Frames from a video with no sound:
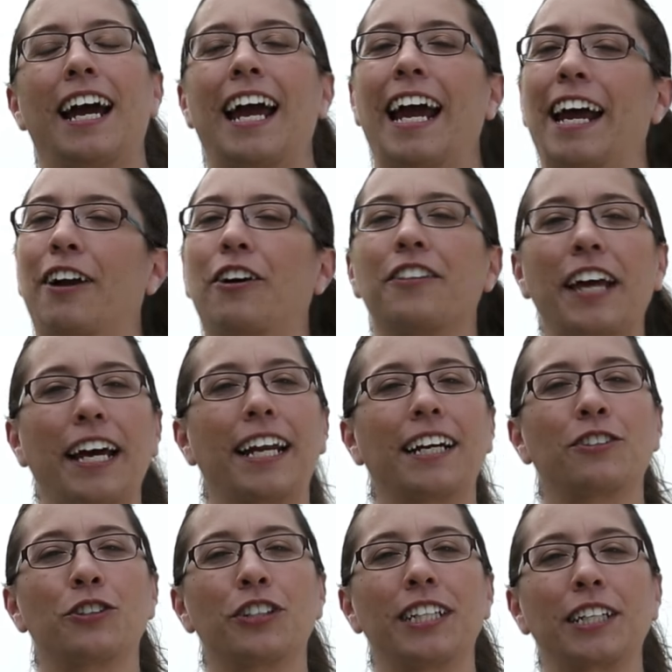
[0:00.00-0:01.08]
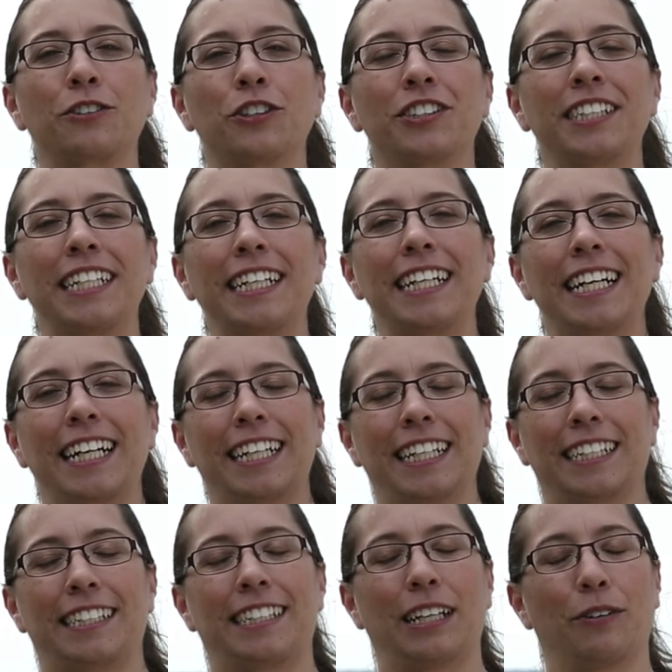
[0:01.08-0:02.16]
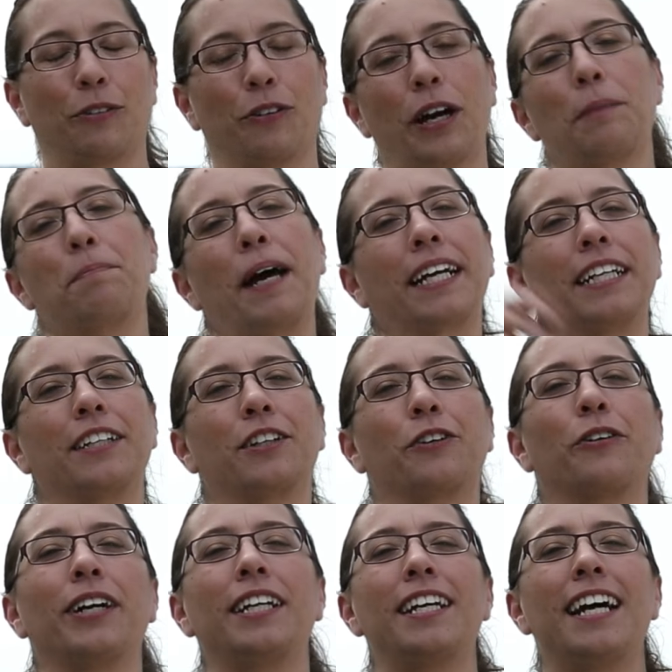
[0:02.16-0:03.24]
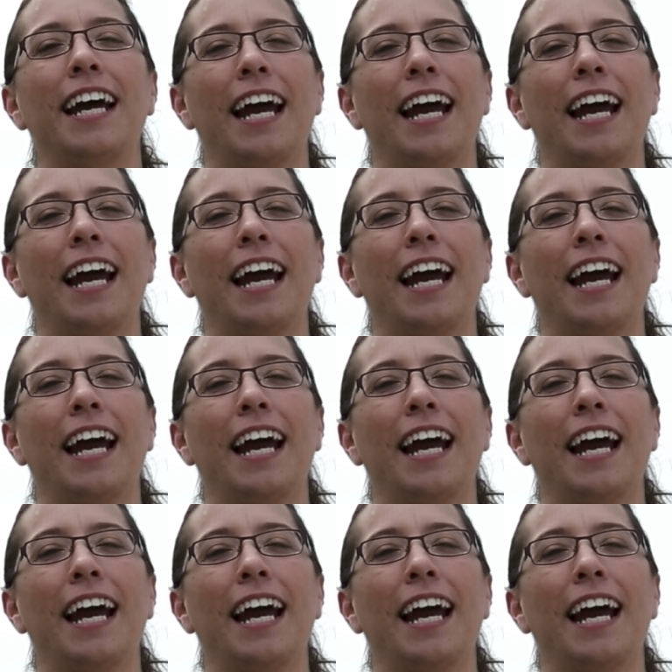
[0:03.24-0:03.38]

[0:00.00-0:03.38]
And all that extra electricity gets sent right back into the grid